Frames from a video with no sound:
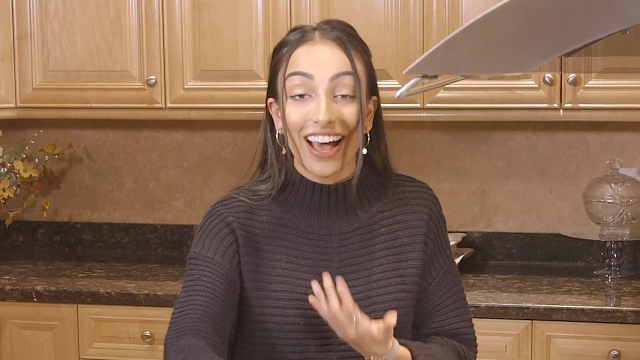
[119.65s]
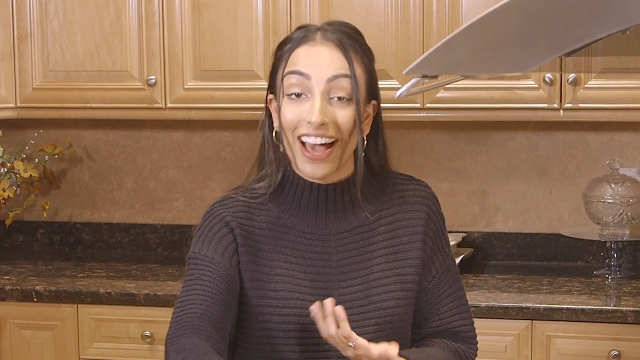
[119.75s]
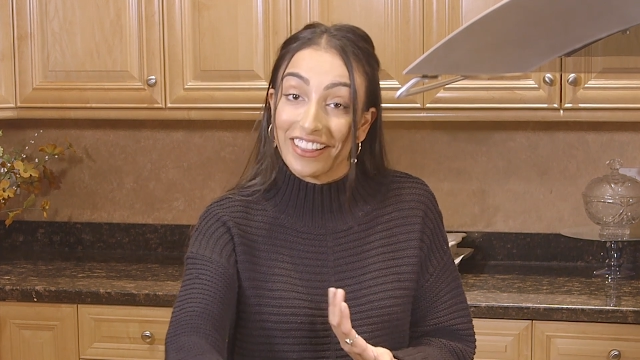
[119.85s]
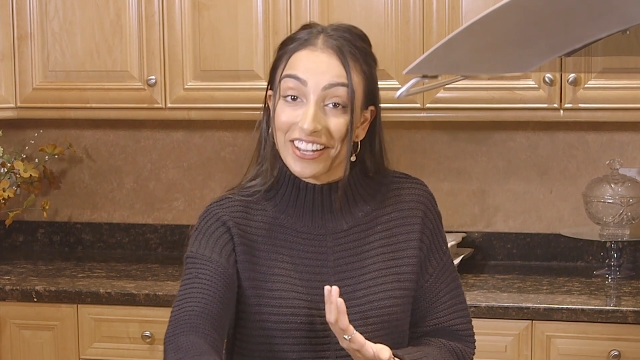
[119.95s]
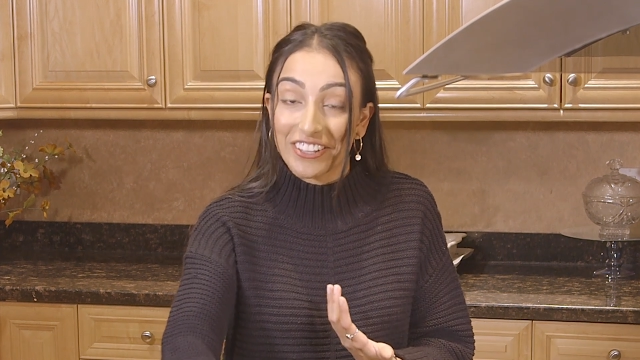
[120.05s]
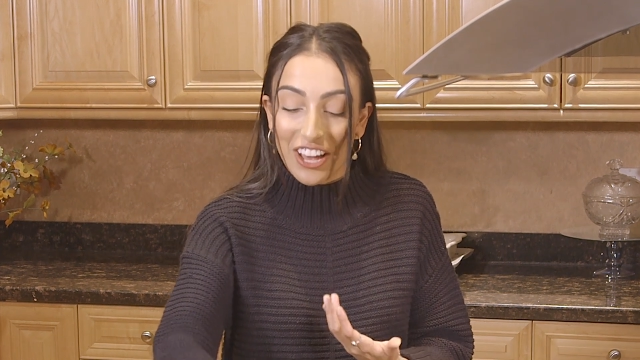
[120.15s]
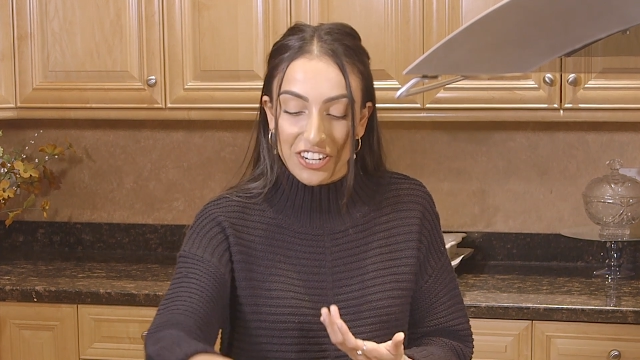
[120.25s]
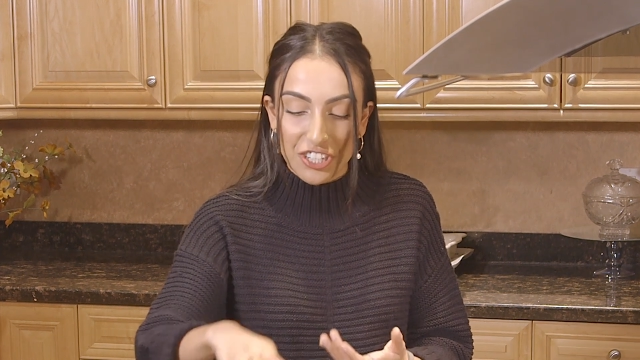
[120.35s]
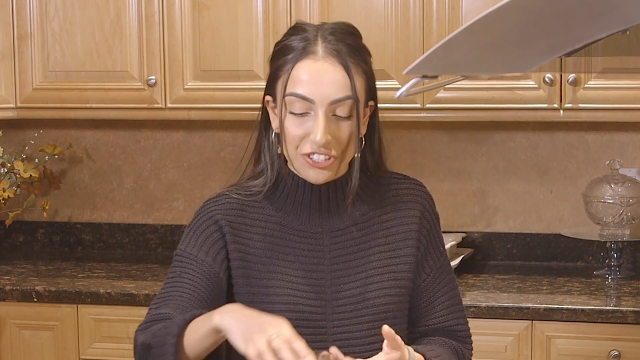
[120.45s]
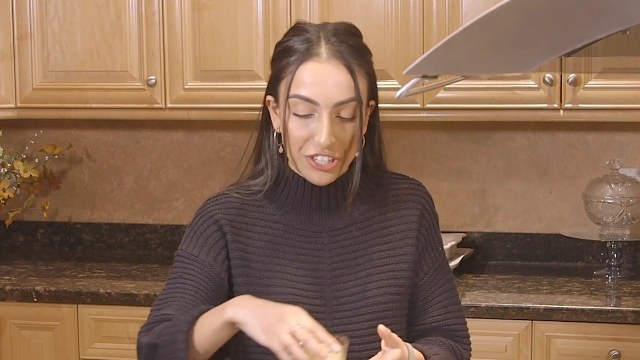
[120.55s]
I like a lot
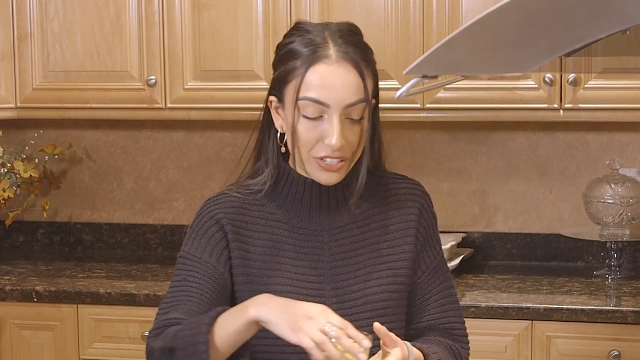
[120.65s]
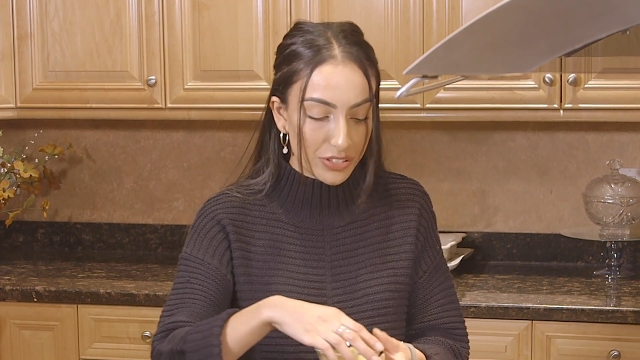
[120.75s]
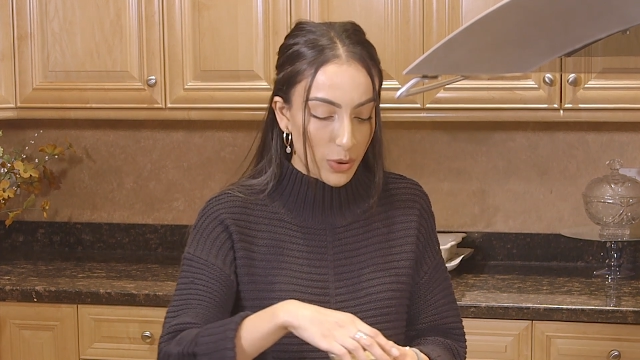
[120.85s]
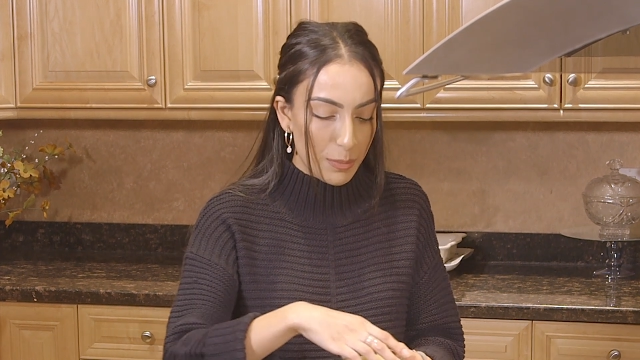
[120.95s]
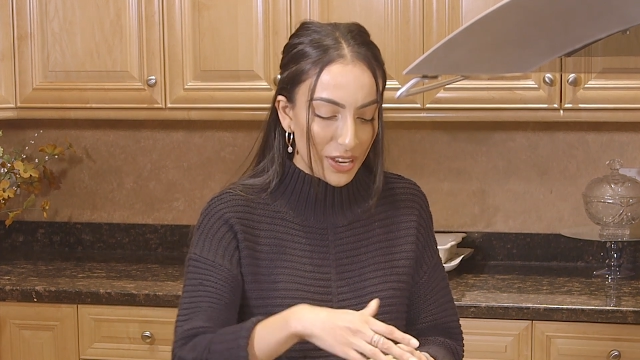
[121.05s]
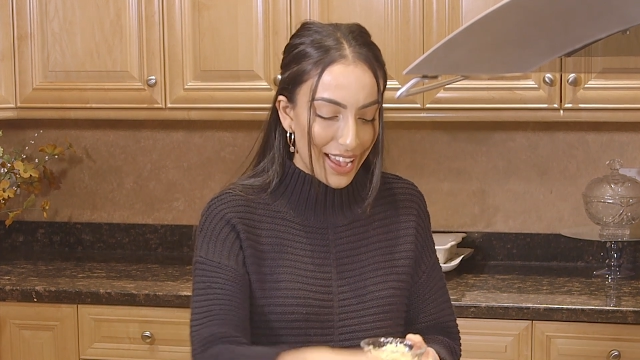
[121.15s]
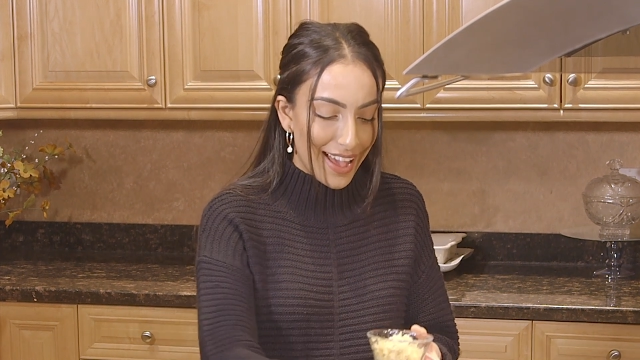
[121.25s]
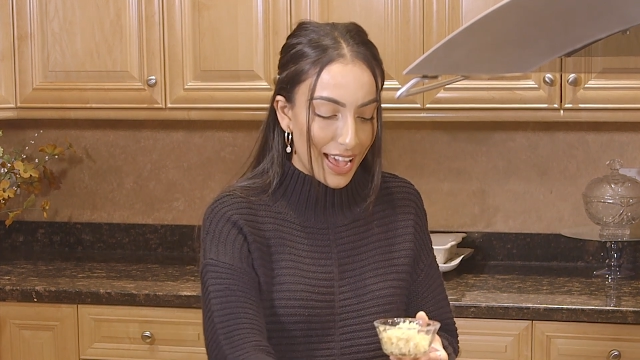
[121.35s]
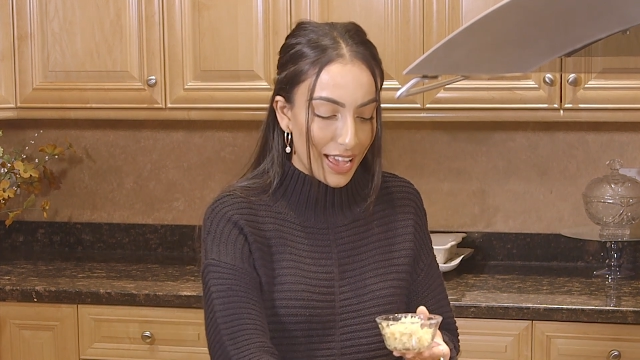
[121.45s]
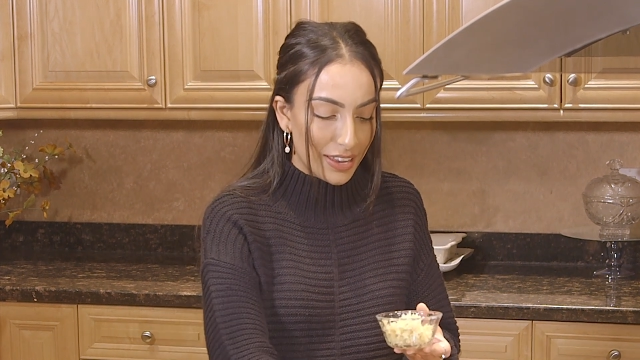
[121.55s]
of ginger, so I'm gonna
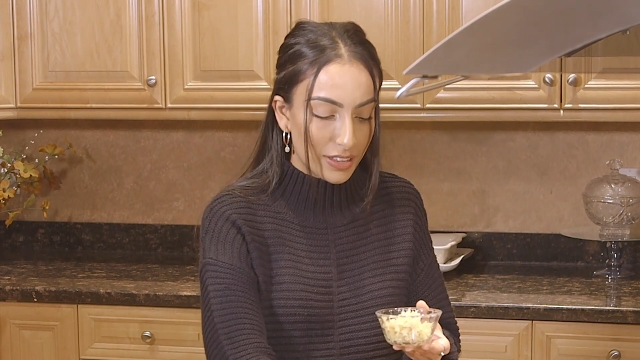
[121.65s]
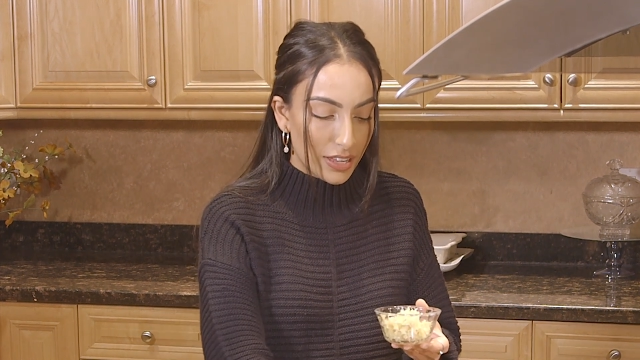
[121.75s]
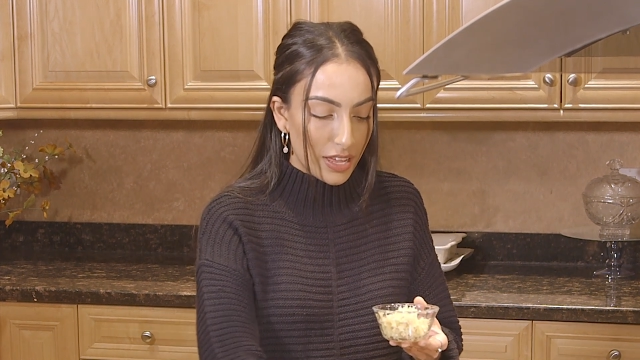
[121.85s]
add